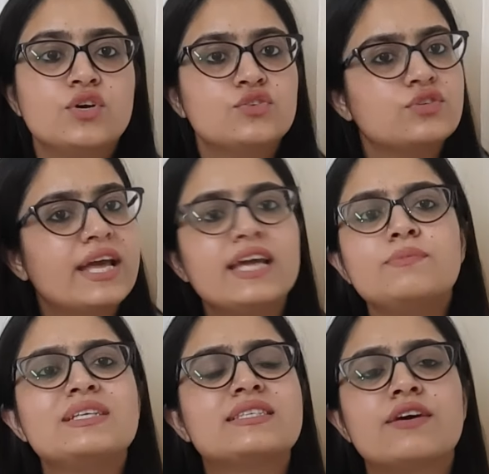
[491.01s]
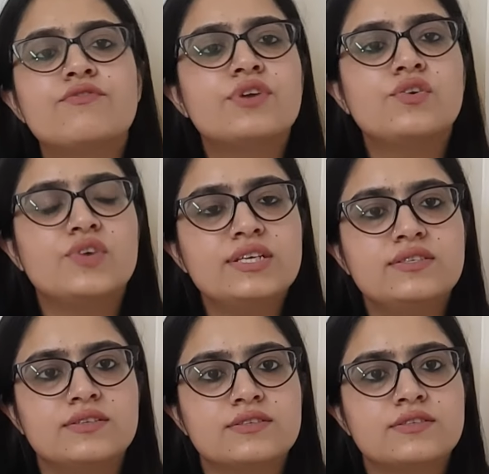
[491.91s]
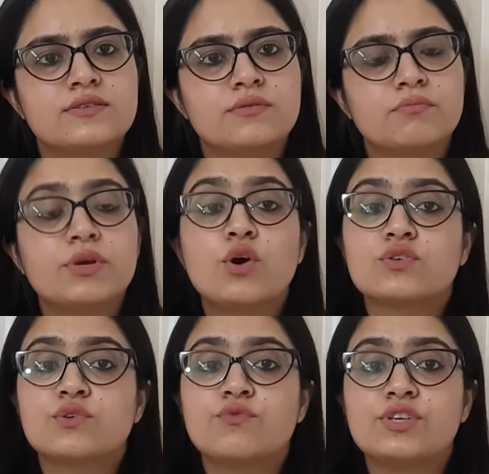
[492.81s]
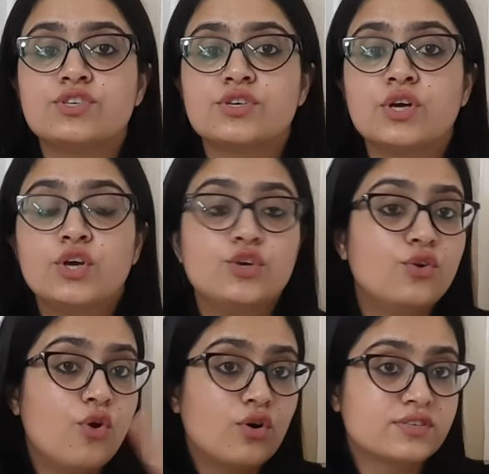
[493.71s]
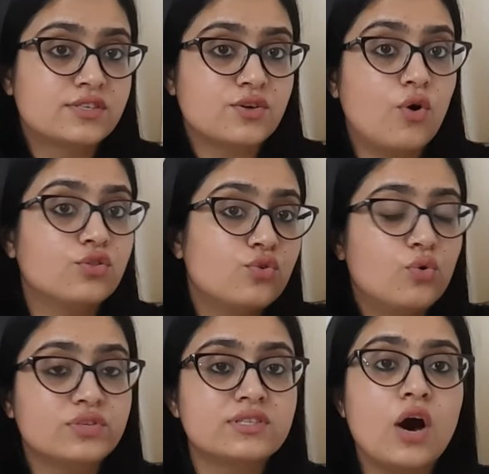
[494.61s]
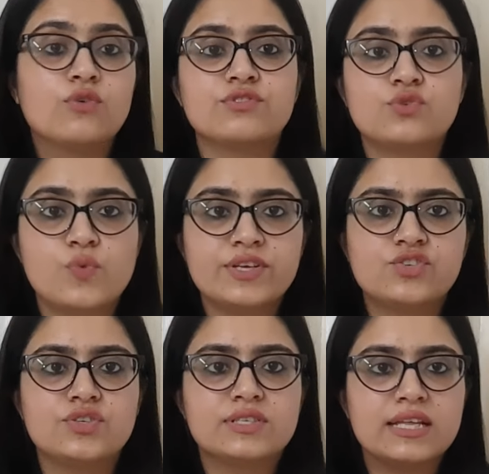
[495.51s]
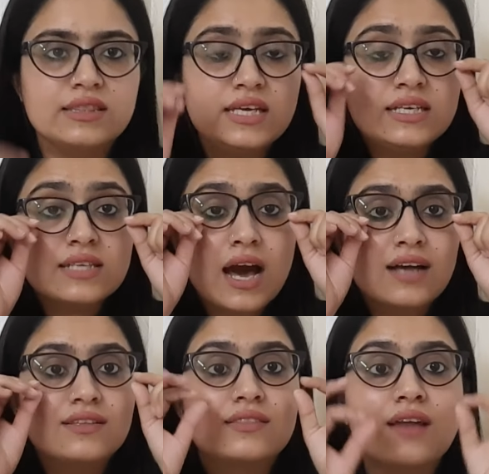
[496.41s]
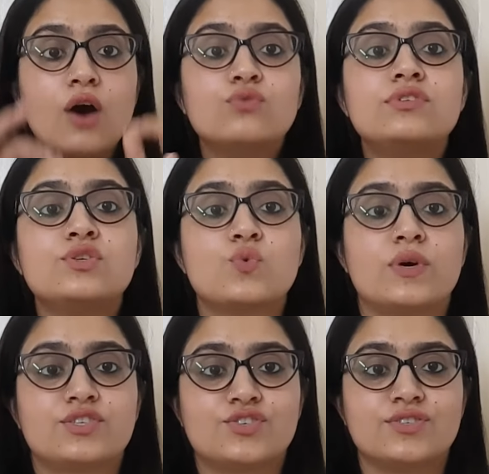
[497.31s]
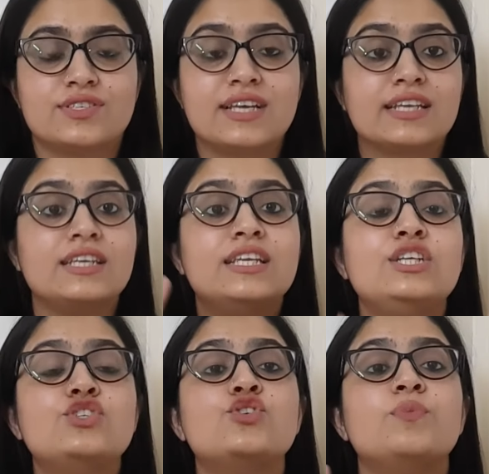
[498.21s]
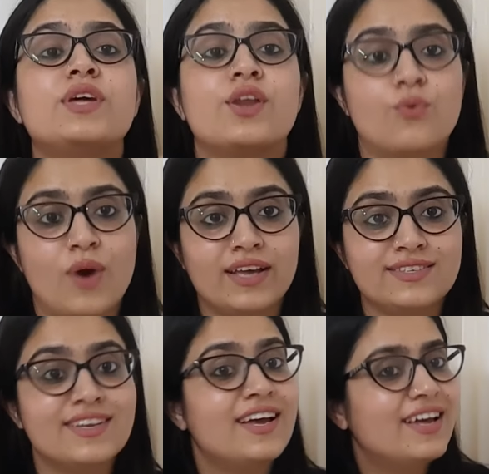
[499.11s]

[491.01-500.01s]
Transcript: So there can be several reasons because of which you lost on those 1,000 questions, and these are the 1,000 questions that need to be revised.